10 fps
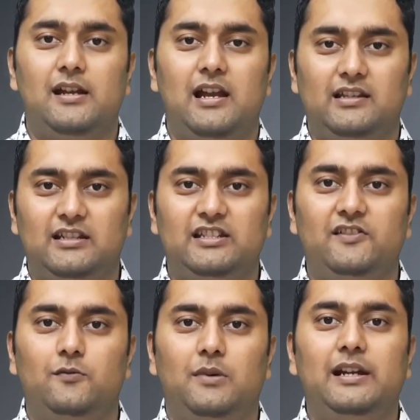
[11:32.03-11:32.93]
as
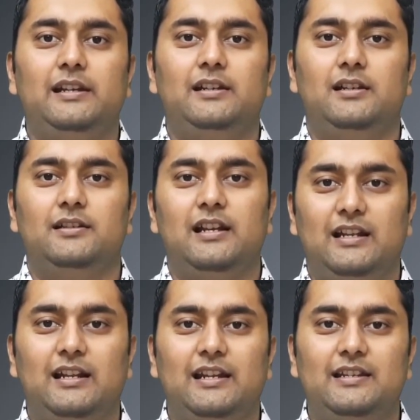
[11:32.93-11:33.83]
received by the
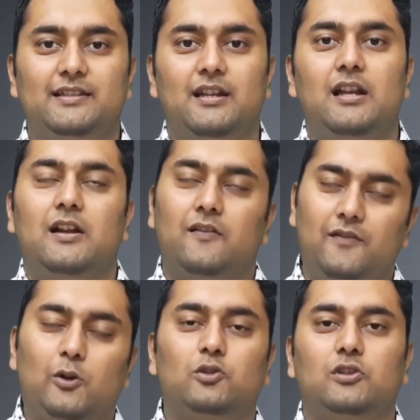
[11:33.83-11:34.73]
NRIs
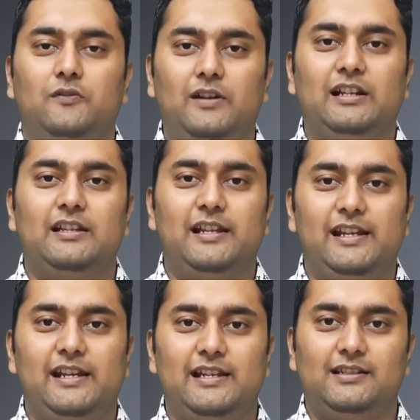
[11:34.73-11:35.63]
will also reflect in the
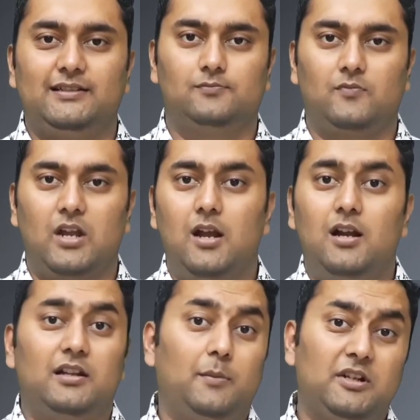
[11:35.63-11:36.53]
AIS.
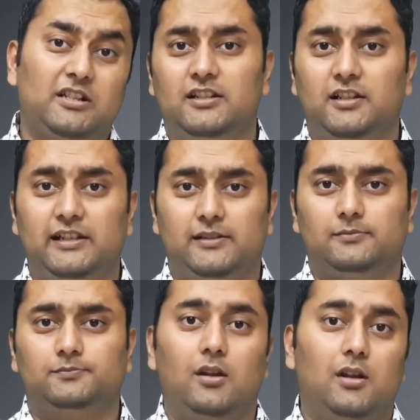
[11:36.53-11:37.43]
Number 33.
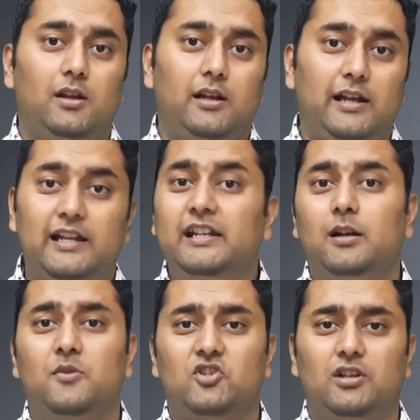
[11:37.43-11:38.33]
Any
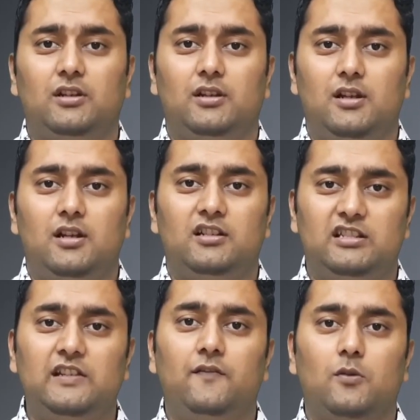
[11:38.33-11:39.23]
commission
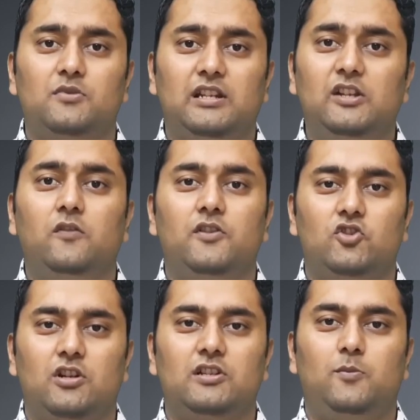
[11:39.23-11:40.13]
received from selling of
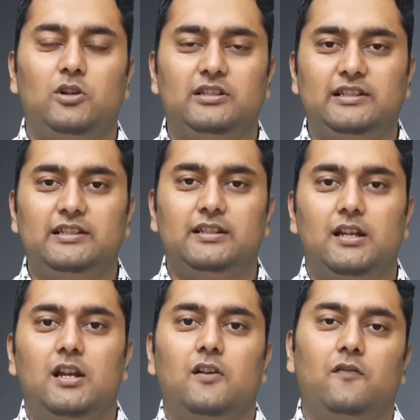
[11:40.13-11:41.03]
insurance policies
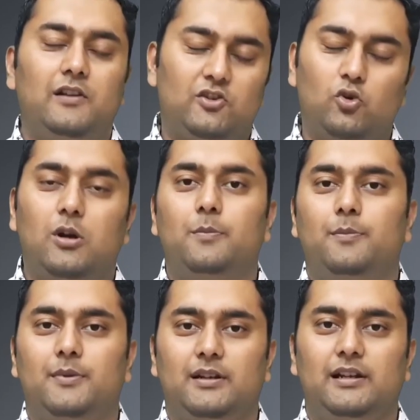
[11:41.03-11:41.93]
will show
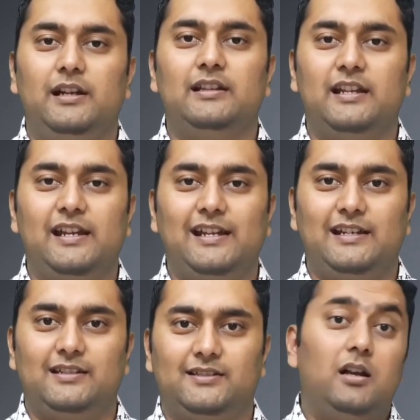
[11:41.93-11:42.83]
up in the
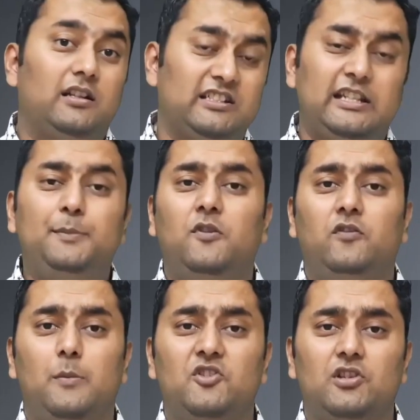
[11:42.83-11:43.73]
AIS. Receipt of
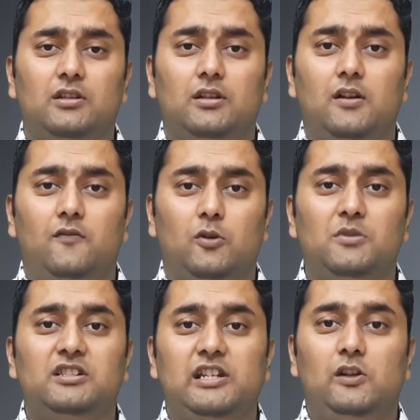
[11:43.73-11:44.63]
commission from
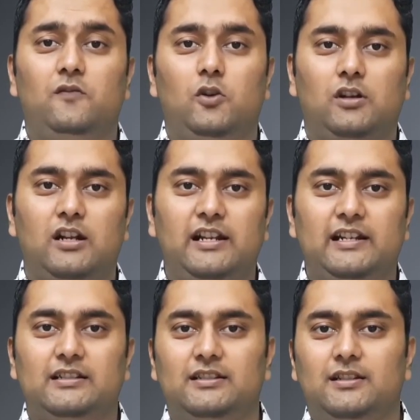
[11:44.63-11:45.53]
the sale of lottery
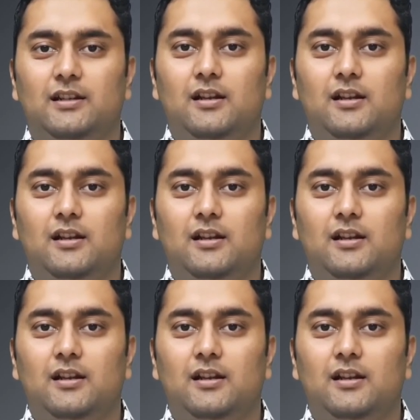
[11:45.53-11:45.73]
tickets